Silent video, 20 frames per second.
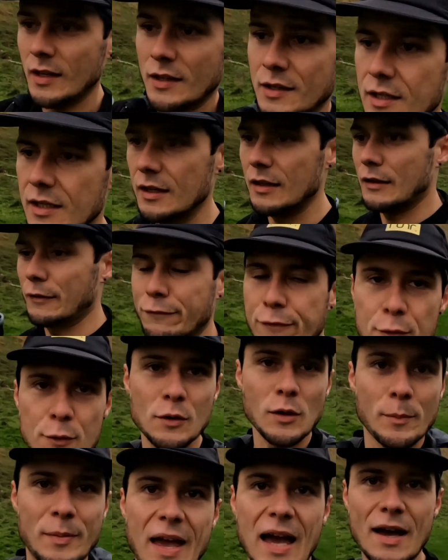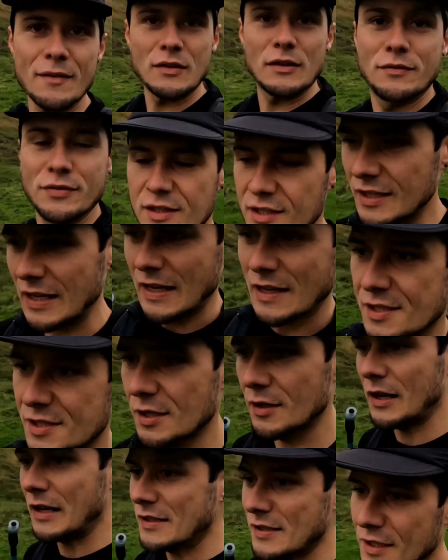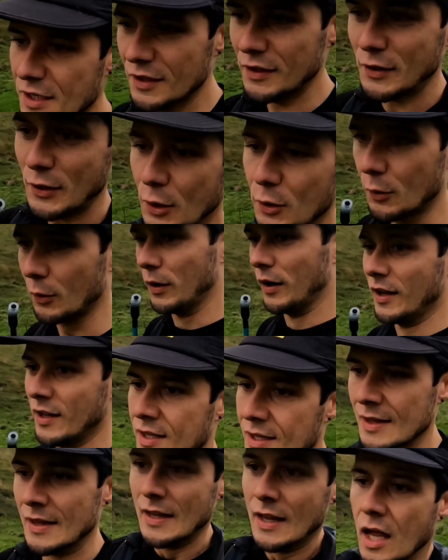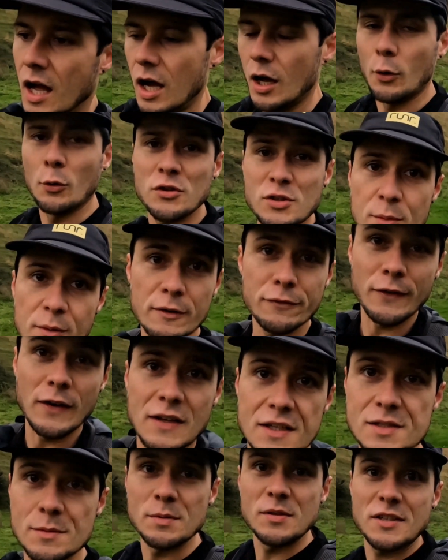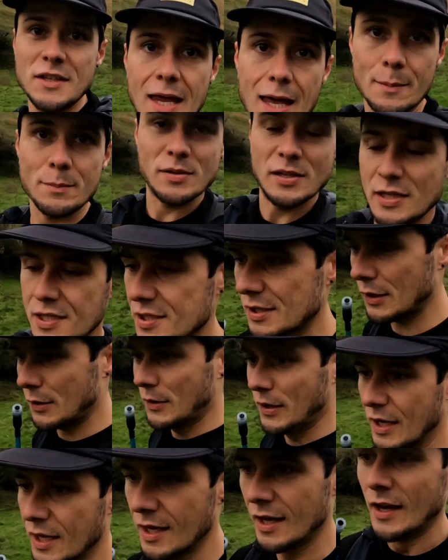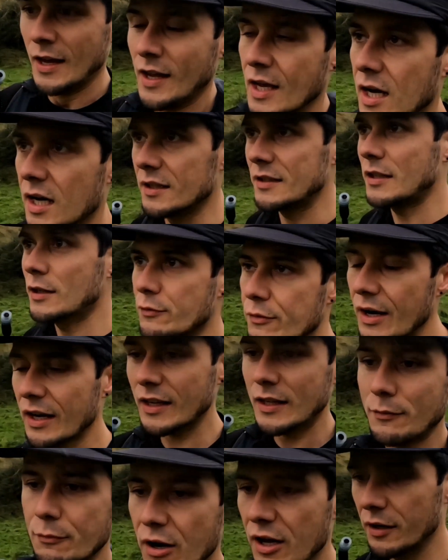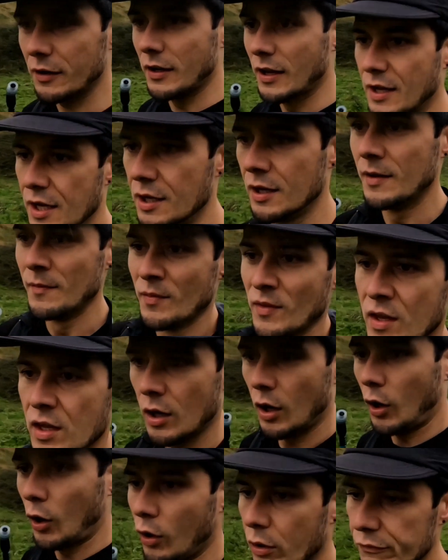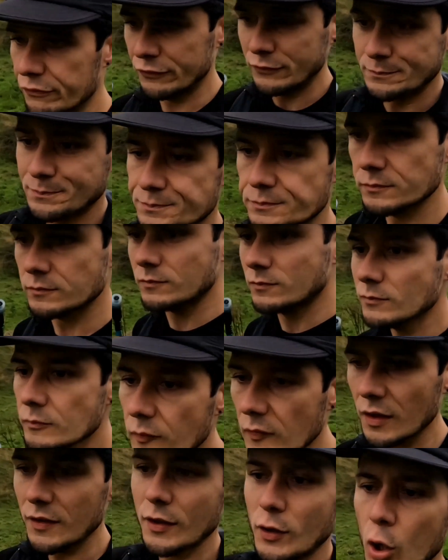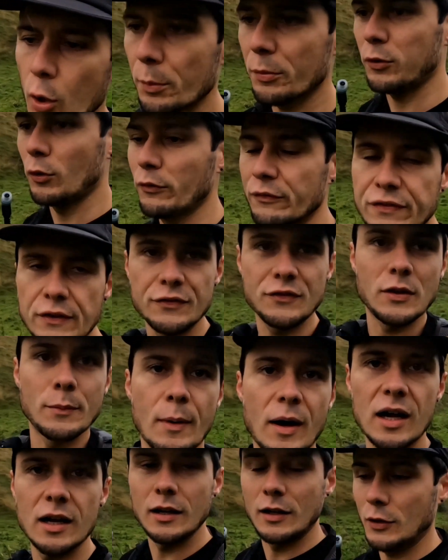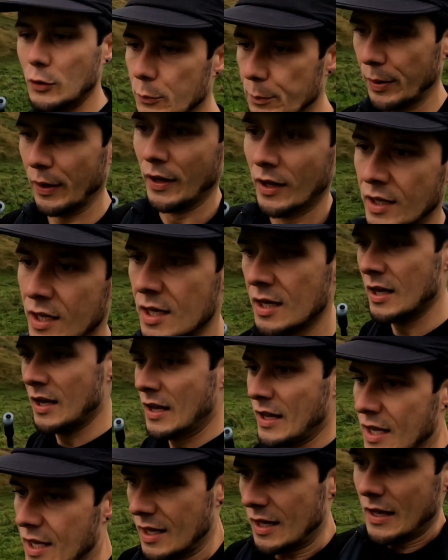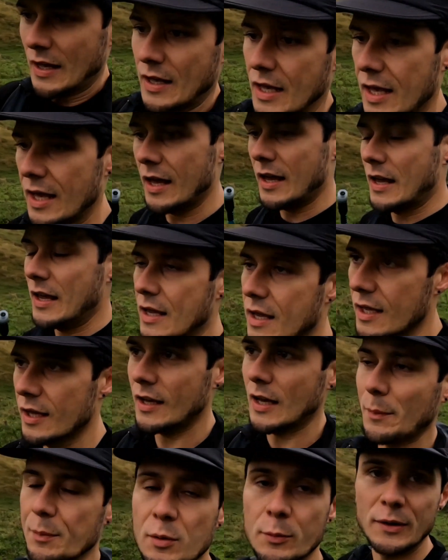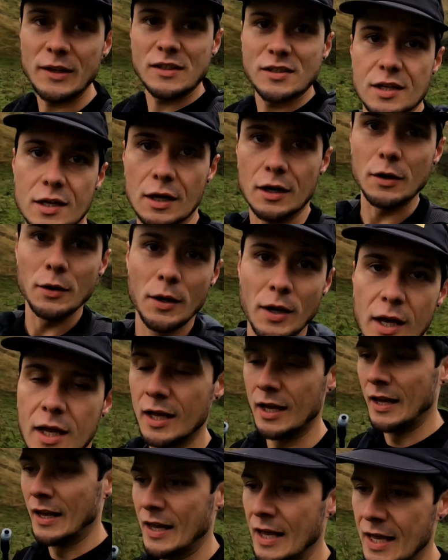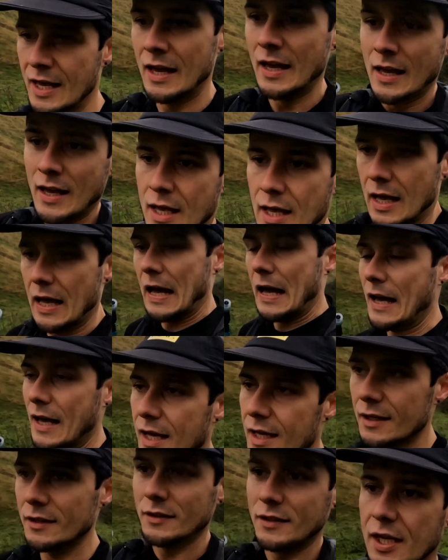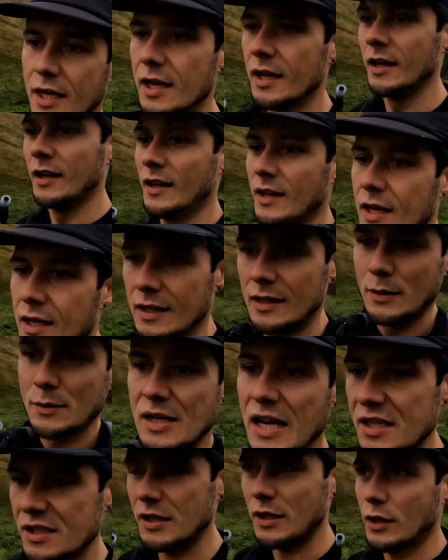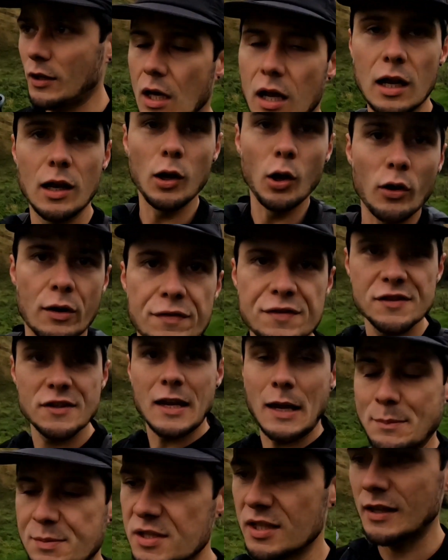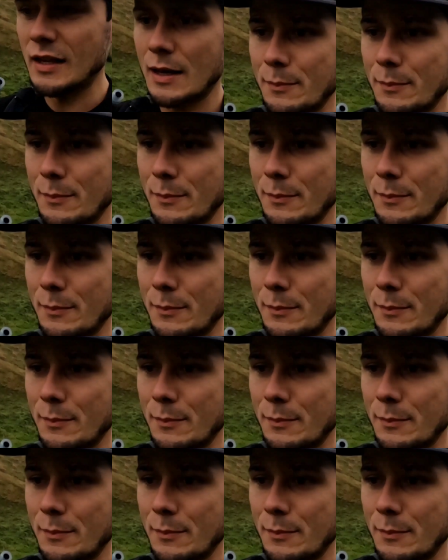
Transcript: the food I'll be having for the day. So that's another goal. I also want to find some steps. So I did a recce run of the Copthorne 50 miler loop a couple of weeks ago, and there's actually a lot of steps in